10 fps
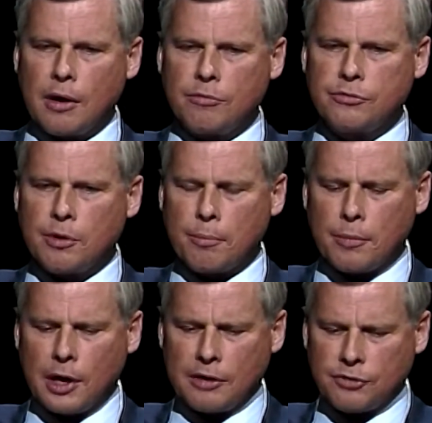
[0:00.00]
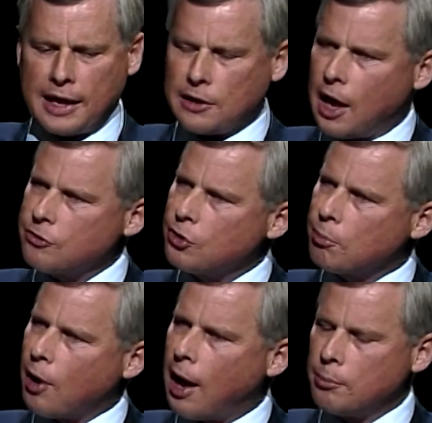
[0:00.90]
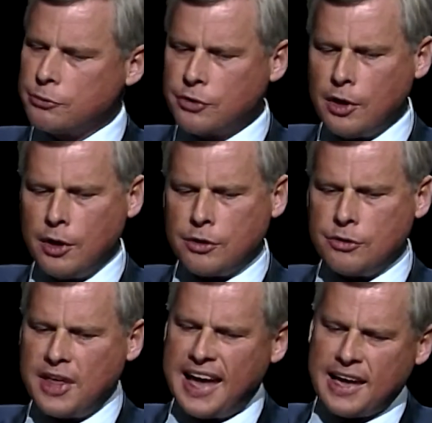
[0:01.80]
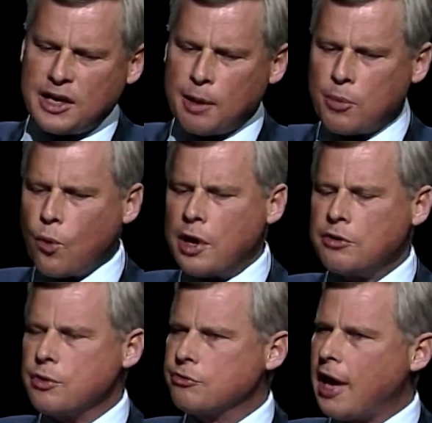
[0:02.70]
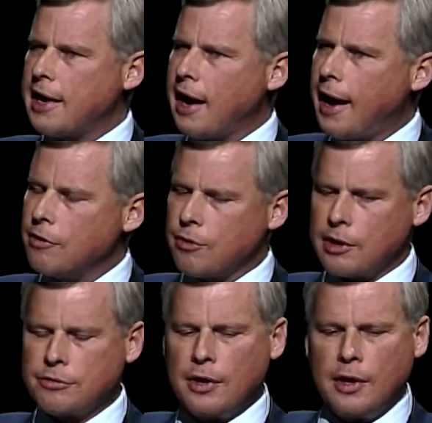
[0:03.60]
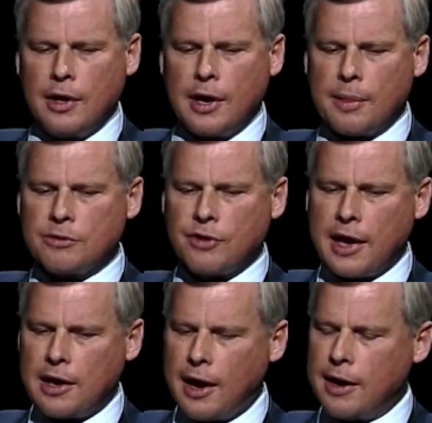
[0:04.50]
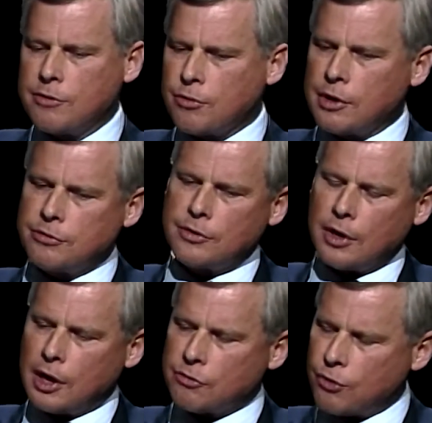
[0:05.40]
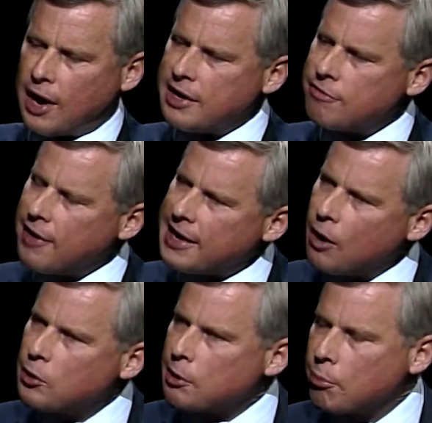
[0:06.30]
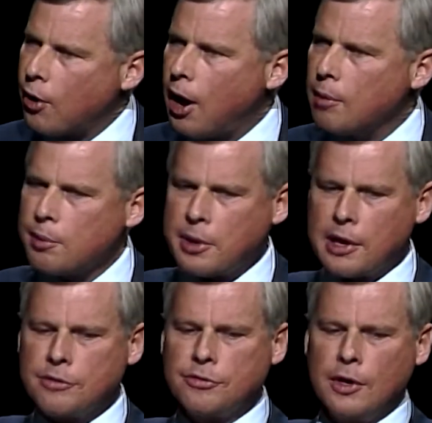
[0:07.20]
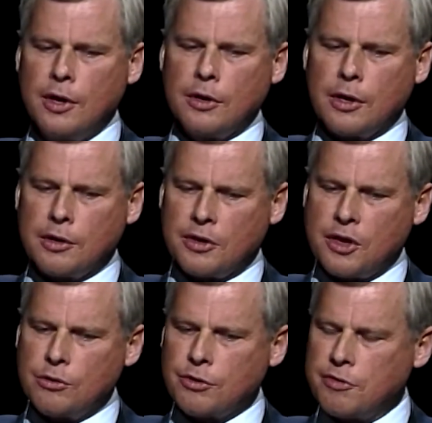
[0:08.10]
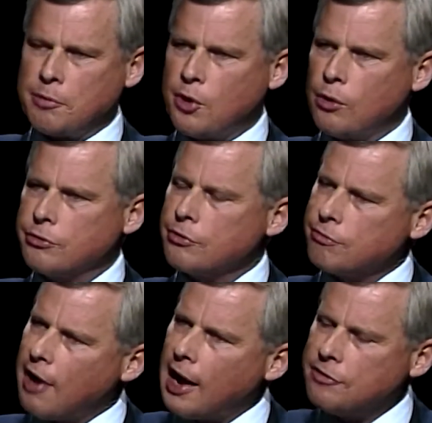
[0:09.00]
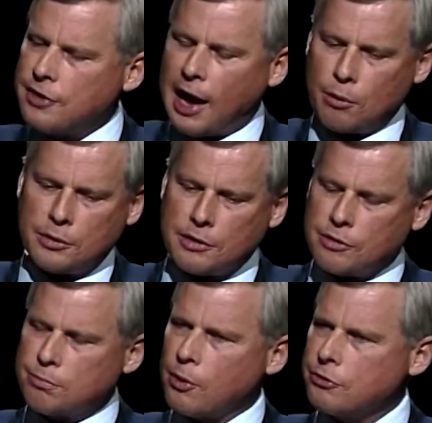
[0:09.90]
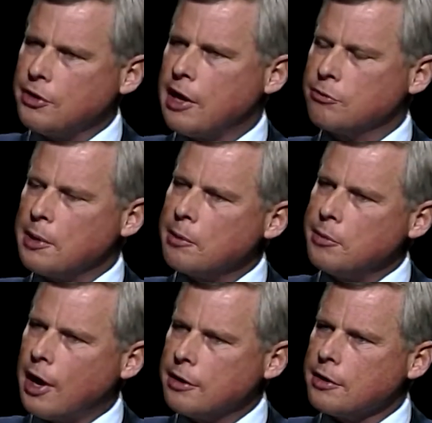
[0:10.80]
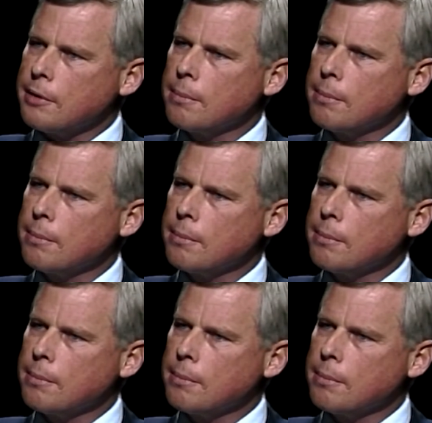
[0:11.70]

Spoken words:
some psychological problems do they end up going to a psychiatrist. And the psychiatrist, on trying to find out what the problem is, in the use of hypnosis, finds out that this person has been abducted.